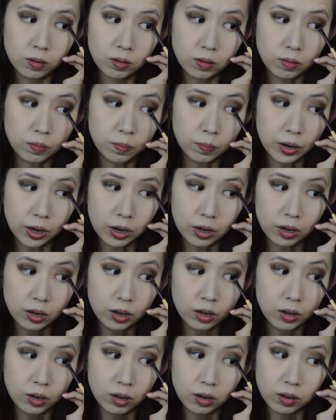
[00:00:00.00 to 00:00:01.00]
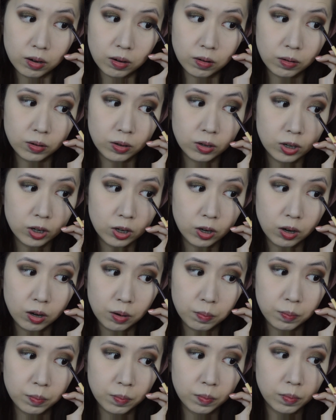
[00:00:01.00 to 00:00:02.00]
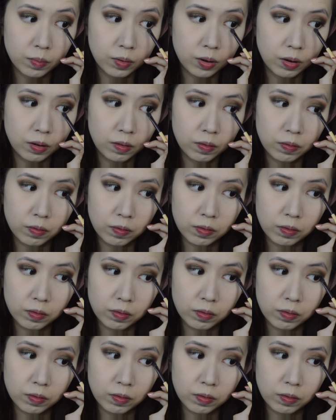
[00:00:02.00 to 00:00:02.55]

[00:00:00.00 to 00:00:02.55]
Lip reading: And blend it on top of